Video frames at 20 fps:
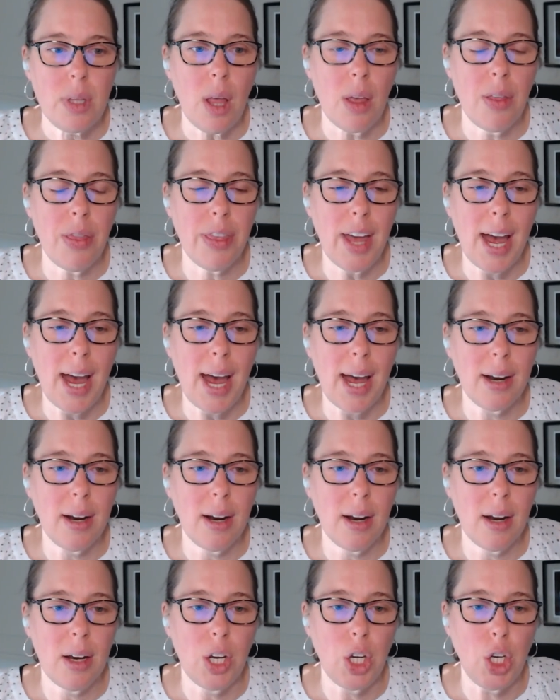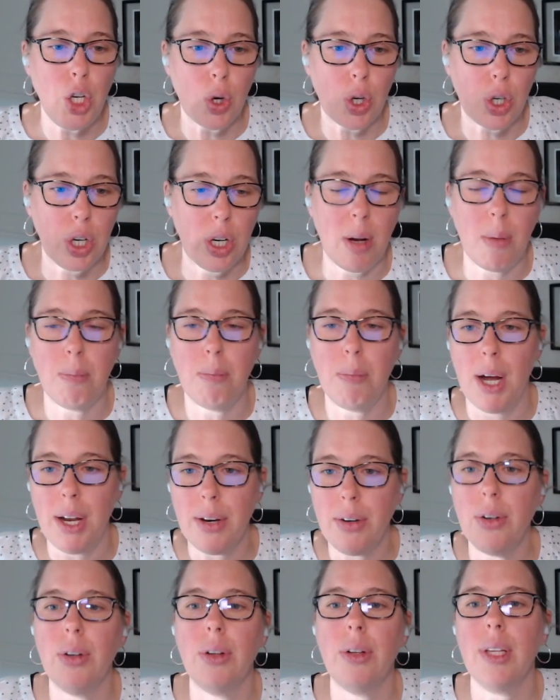that you're going to
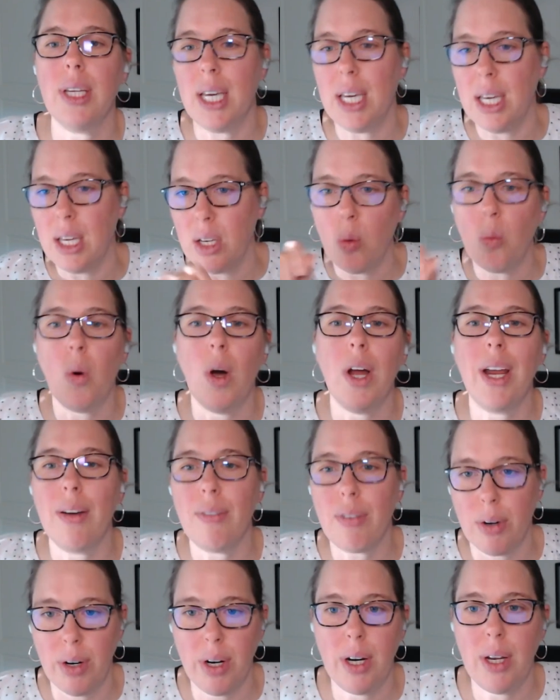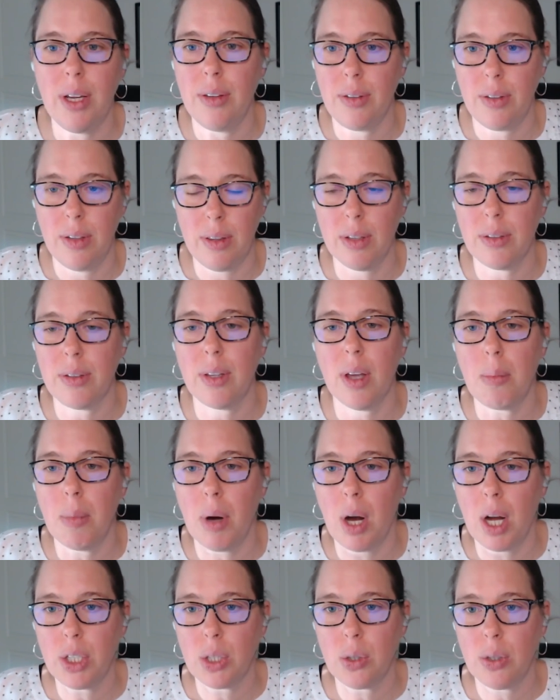bundle in whatever it is in the
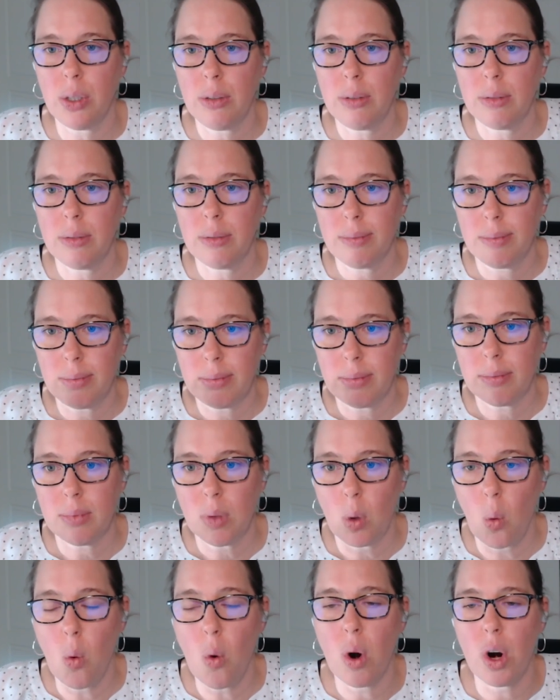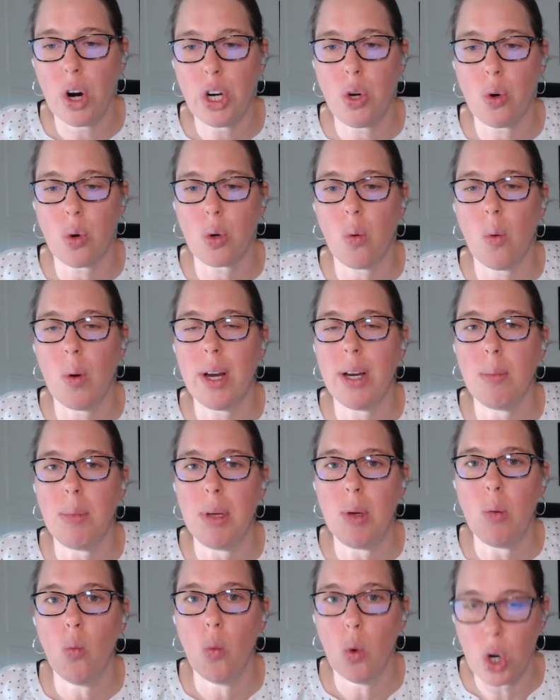submodule, or you're going to
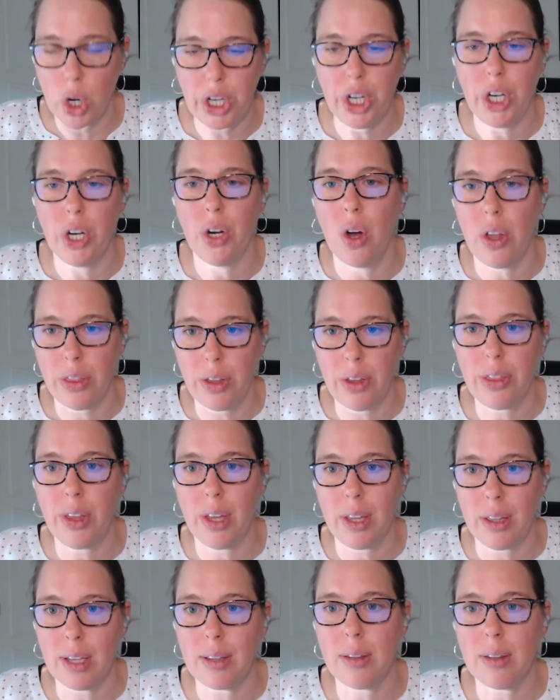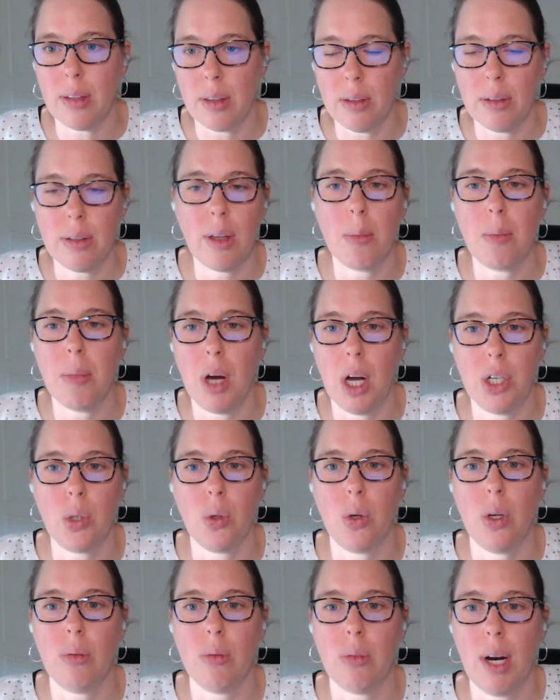be working on the thing that's in the
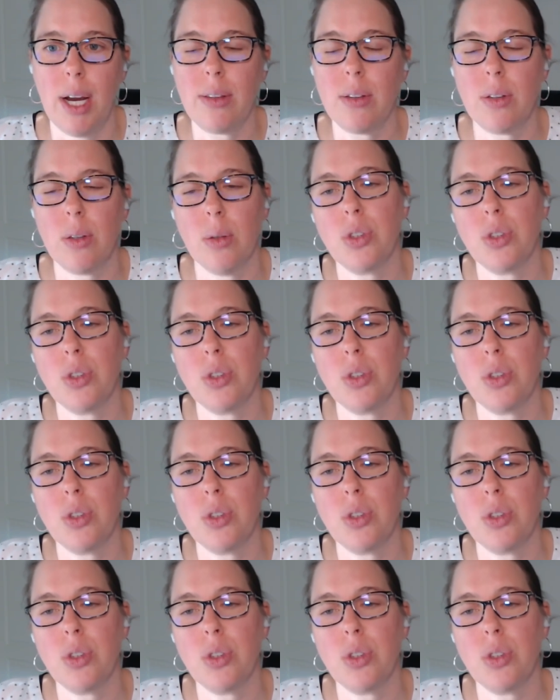submodule, right? So